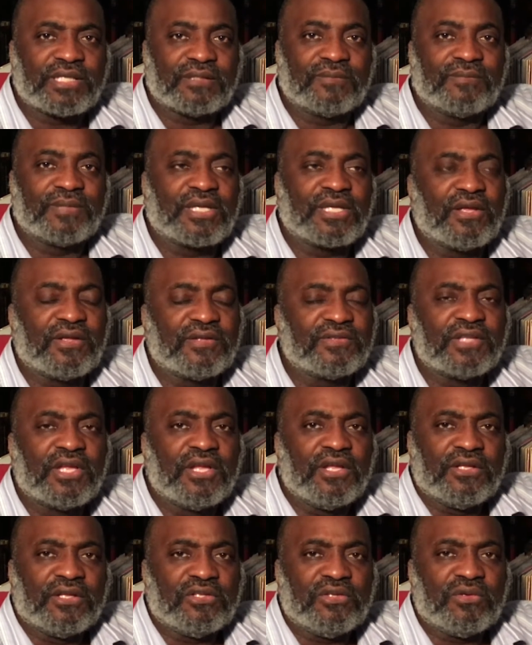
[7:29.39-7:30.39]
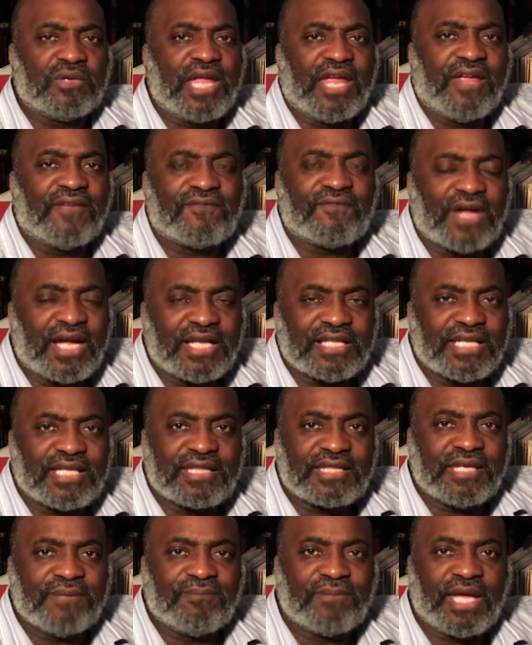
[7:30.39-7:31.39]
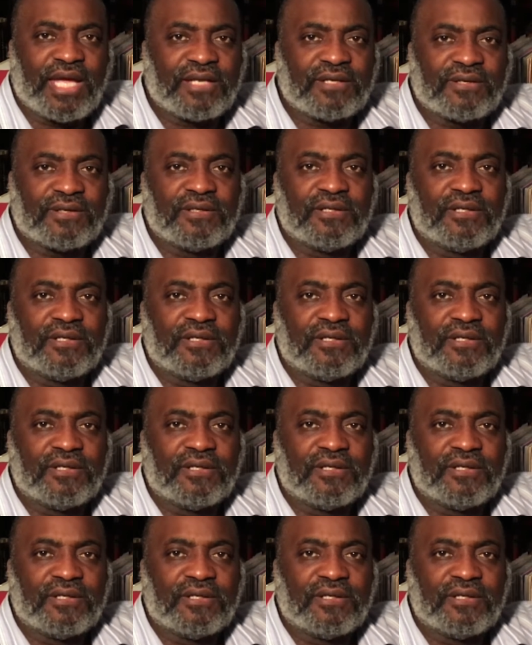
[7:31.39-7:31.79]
because you can't find anything better,